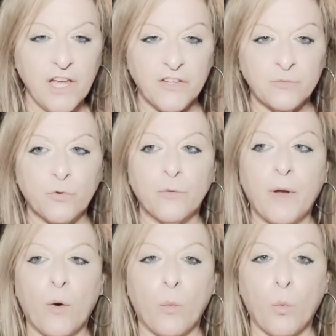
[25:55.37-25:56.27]
It's more
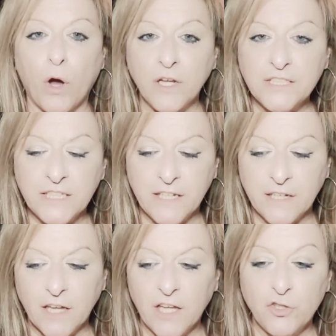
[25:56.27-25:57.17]
about wanting
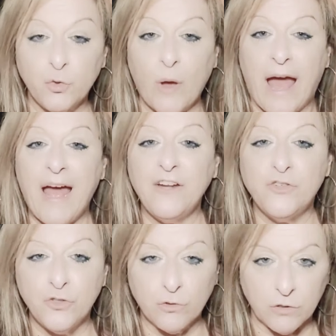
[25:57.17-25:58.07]
to add
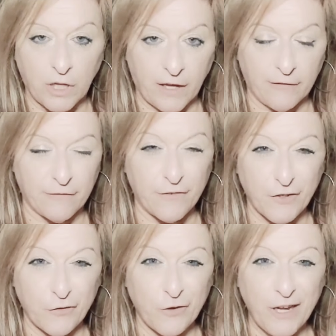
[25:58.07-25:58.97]
to your life,
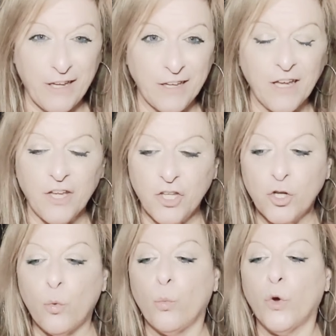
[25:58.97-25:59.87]
right?
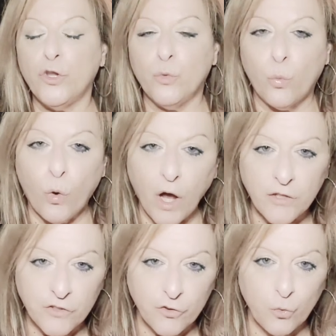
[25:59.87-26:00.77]
What you
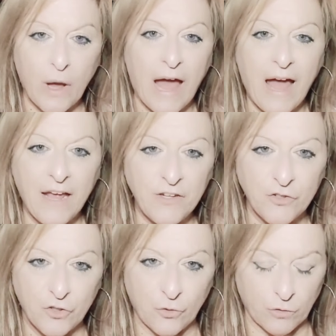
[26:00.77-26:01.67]
want to add
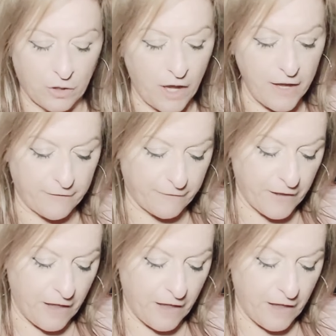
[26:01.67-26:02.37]
to your life,